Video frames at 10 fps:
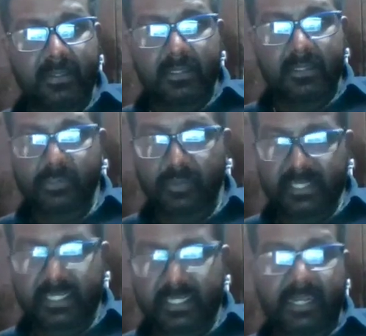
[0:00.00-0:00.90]
so
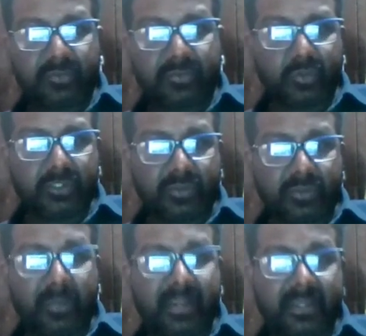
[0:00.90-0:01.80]
these kind of students will
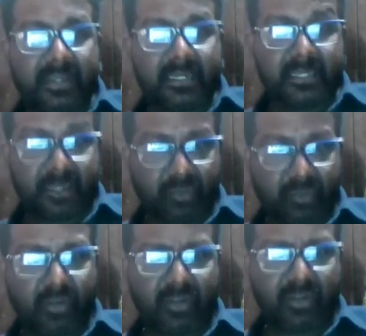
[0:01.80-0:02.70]
be dealt in a
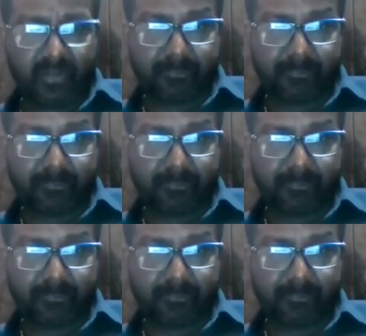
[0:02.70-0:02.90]
different way.